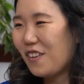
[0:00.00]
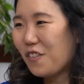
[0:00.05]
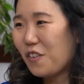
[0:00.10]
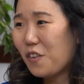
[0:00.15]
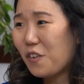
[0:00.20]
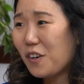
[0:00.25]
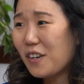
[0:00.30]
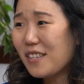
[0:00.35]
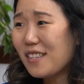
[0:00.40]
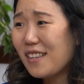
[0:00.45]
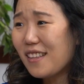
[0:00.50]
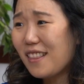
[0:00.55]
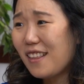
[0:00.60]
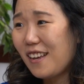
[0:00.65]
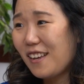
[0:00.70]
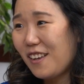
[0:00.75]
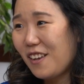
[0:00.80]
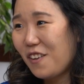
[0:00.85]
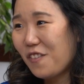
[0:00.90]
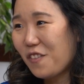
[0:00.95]
Of course, and
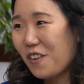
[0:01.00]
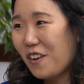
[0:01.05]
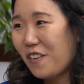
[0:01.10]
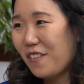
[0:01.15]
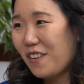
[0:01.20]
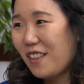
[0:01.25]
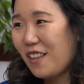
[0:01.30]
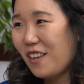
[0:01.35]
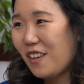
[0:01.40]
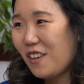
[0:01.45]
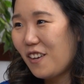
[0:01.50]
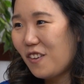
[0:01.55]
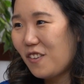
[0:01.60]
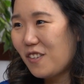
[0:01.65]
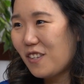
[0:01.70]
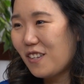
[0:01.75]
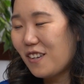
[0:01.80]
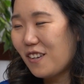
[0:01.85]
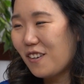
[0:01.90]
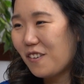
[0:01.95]
thank you for everything you
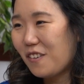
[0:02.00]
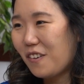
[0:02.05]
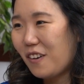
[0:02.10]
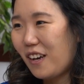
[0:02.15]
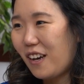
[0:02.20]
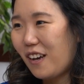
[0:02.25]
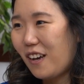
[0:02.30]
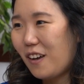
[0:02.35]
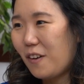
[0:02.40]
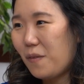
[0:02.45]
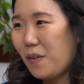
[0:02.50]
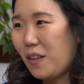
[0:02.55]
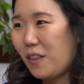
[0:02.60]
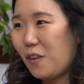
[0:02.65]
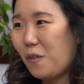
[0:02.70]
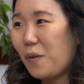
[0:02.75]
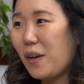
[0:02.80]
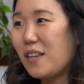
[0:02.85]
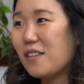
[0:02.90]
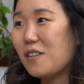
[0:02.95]
do and
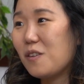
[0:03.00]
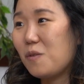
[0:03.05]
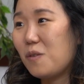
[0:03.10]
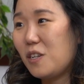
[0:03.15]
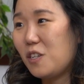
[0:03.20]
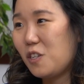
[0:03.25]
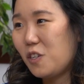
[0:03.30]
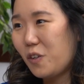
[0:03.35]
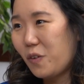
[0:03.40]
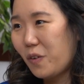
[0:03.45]
the ways in which